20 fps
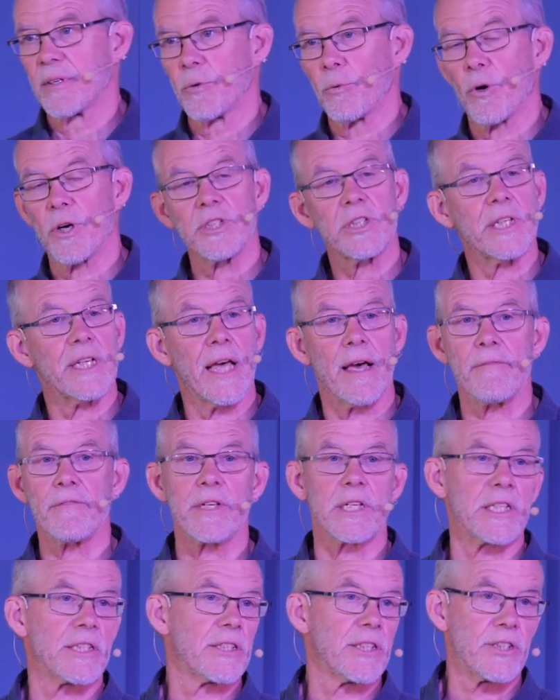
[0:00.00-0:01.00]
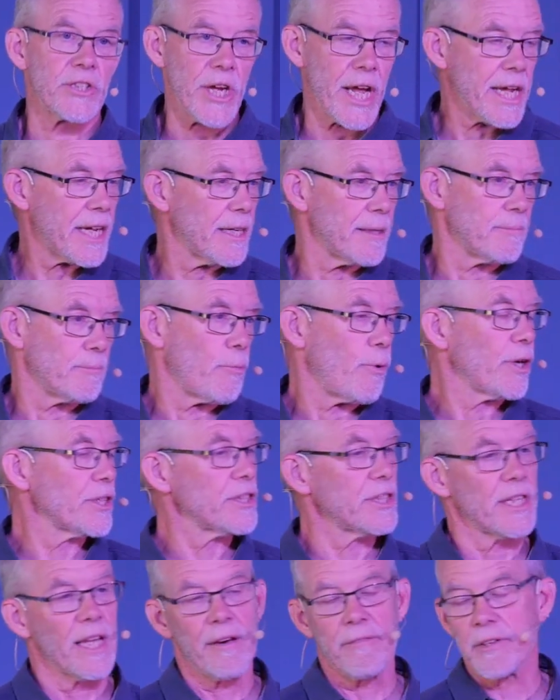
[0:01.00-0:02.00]
wasn't evident to Jacob,
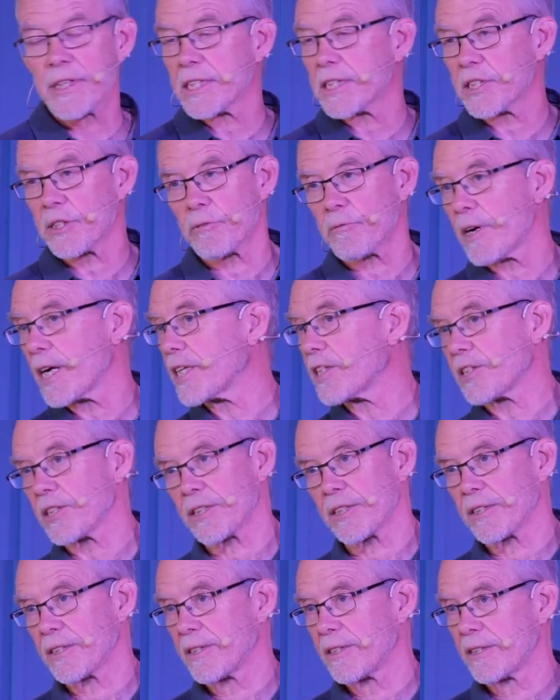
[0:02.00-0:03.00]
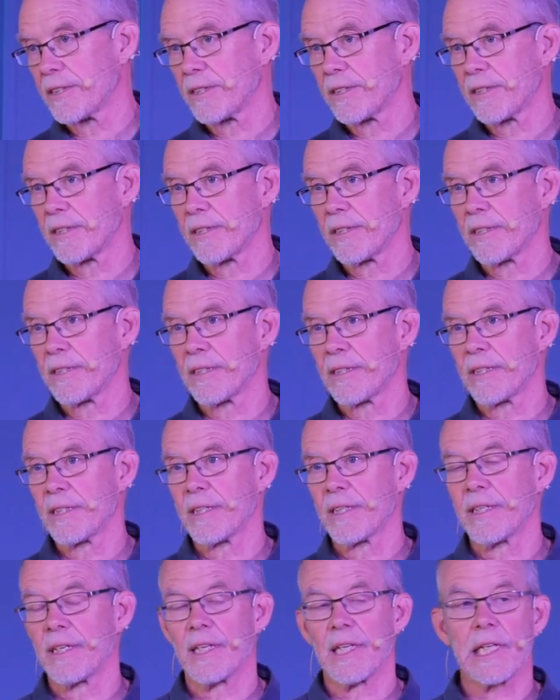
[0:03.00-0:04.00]
wasn't evident to Rachel.
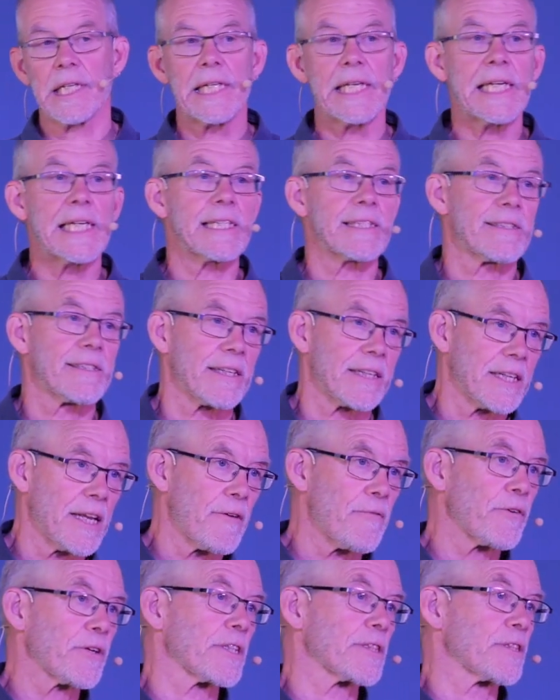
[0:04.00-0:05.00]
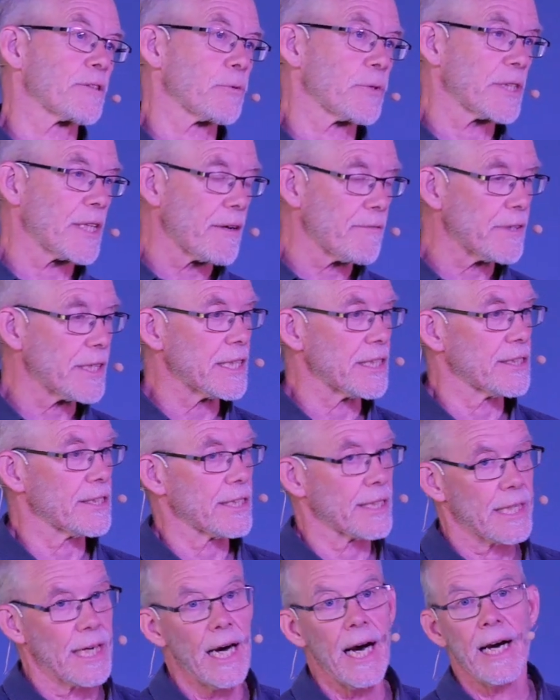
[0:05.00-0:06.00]
Leah's significance was evidence
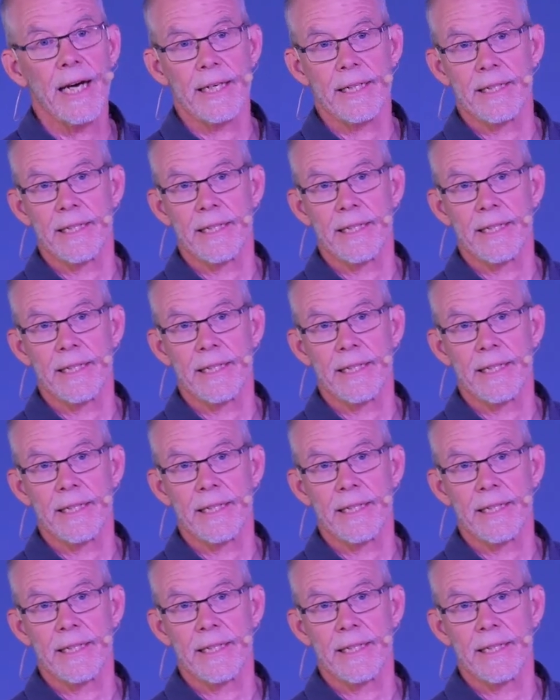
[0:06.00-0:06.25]
to God